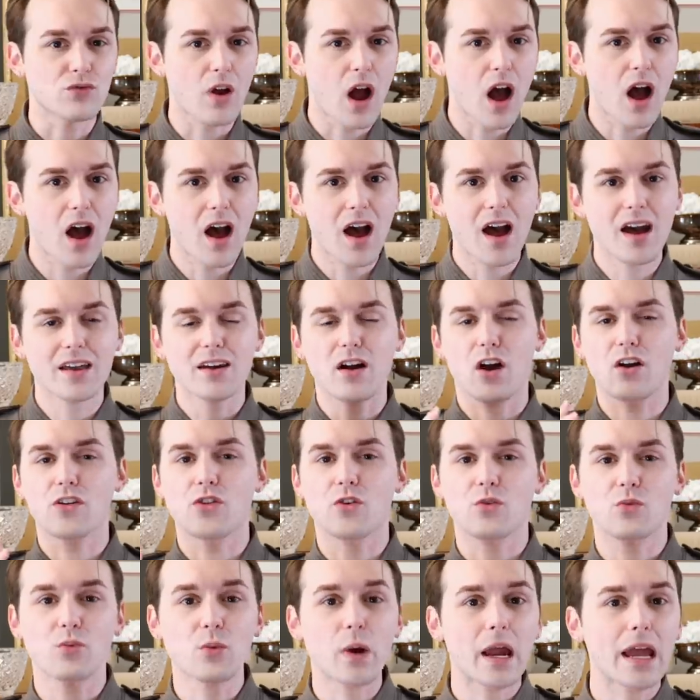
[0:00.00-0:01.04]
rod, are
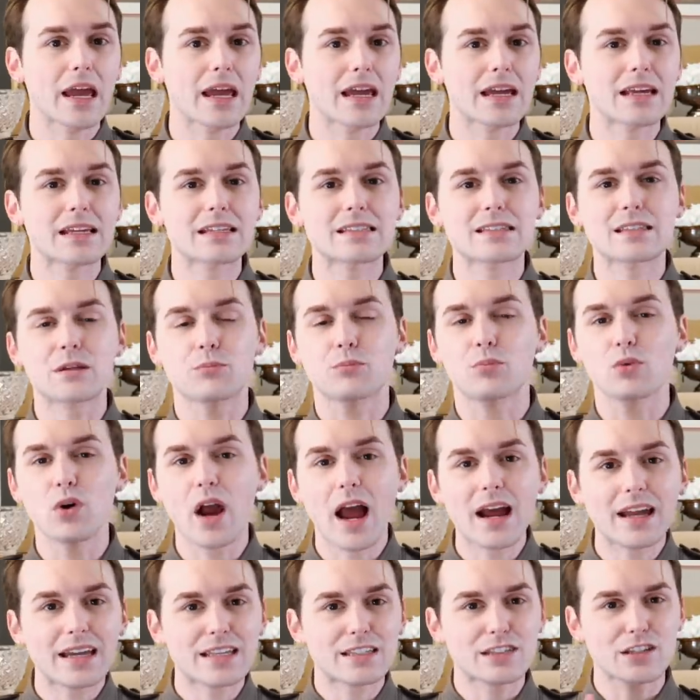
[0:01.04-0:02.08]
the rings, the
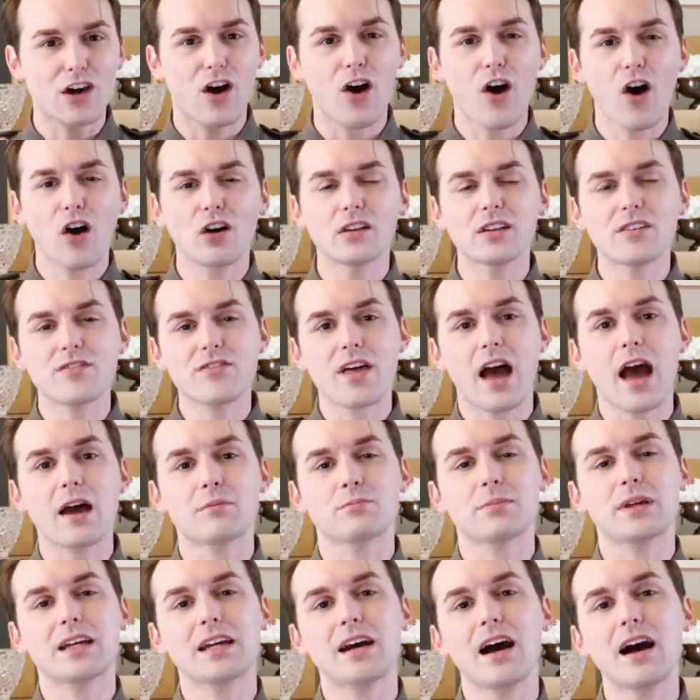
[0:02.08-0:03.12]
brackets, all all of
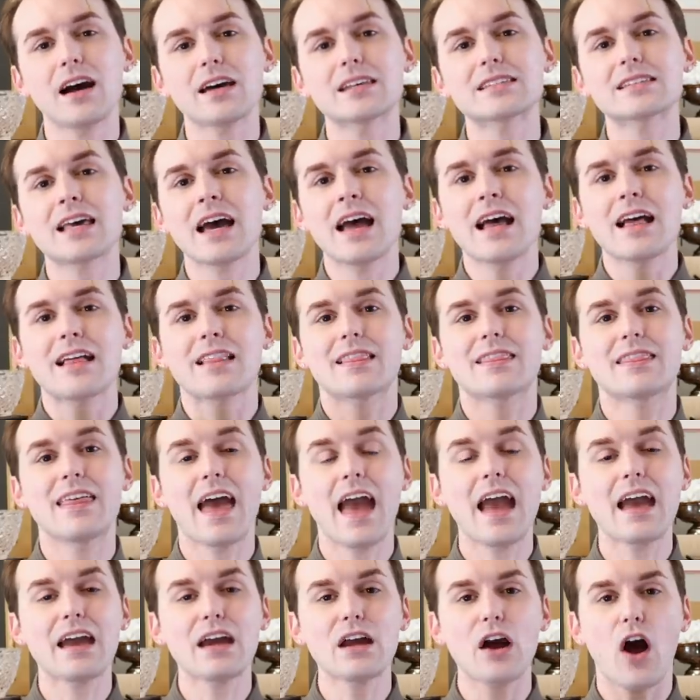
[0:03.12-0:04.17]
that because
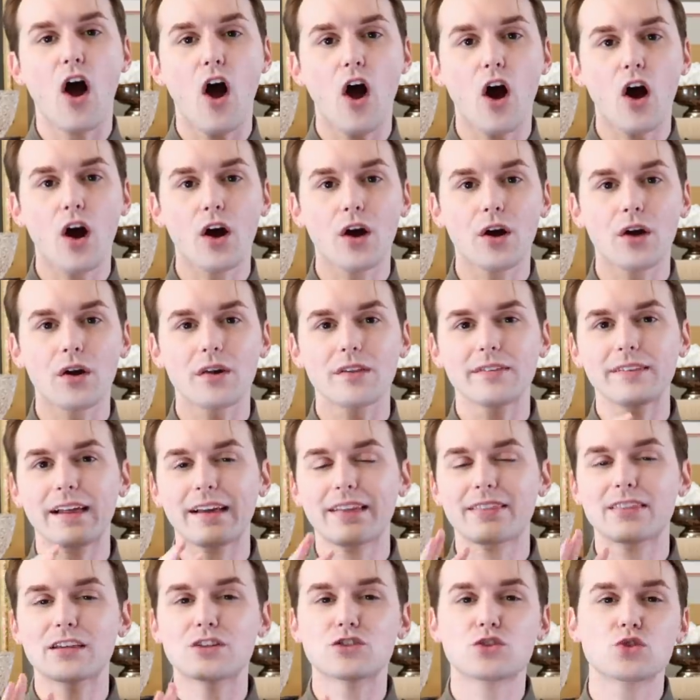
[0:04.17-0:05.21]
they are
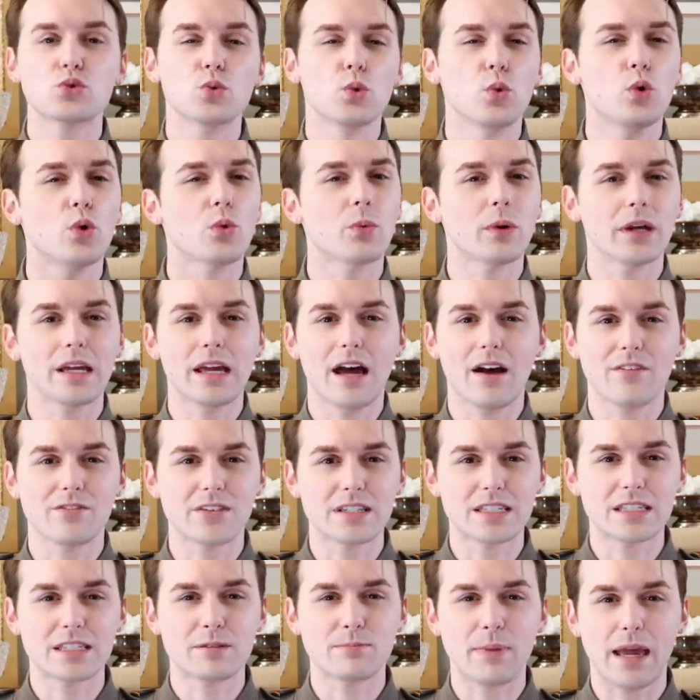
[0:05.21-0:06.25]
like the jewelry of
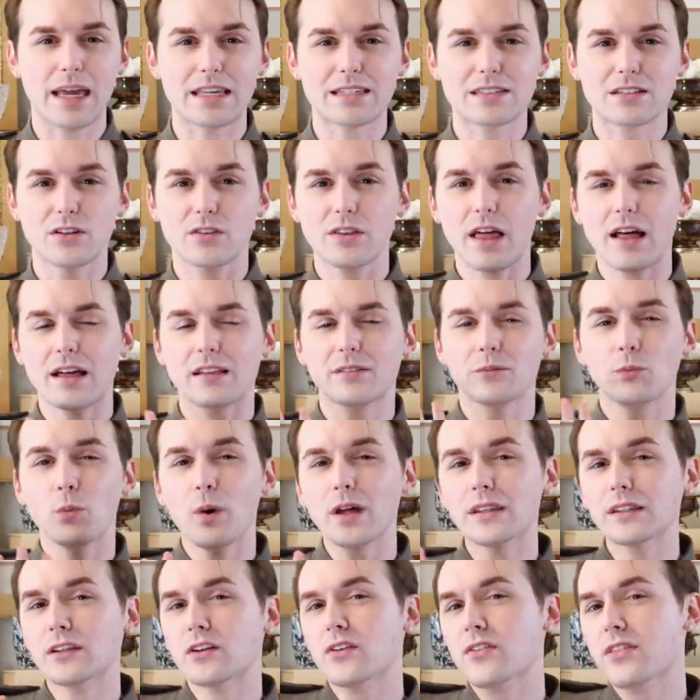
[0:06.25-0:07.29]
the space. They're that
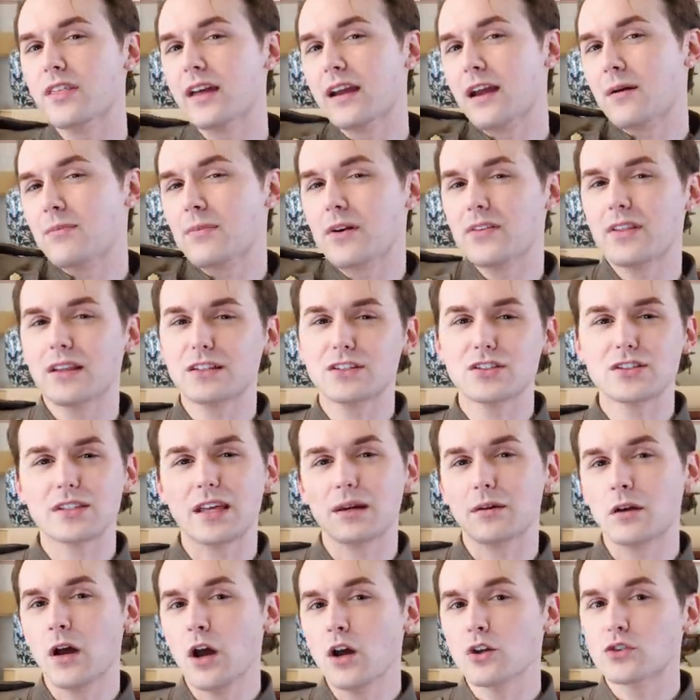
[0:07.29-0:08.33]
one little thing up there that just
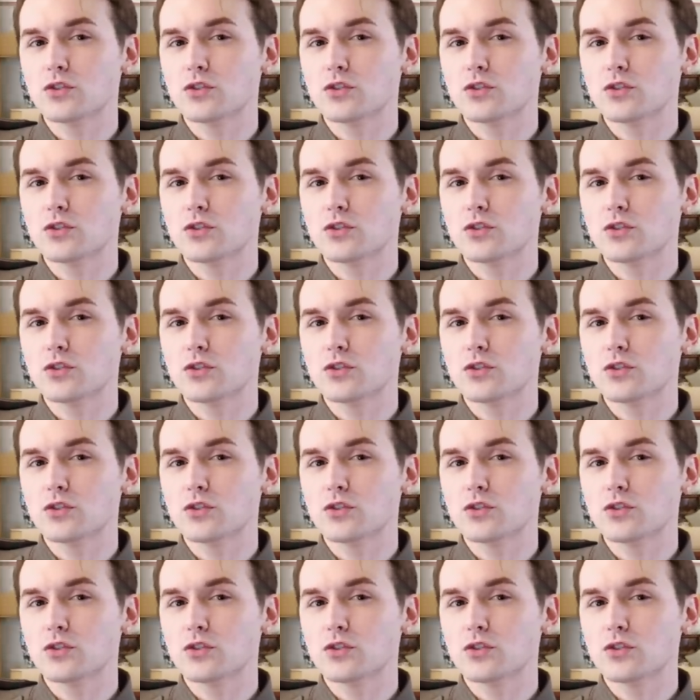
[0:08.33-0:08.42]
like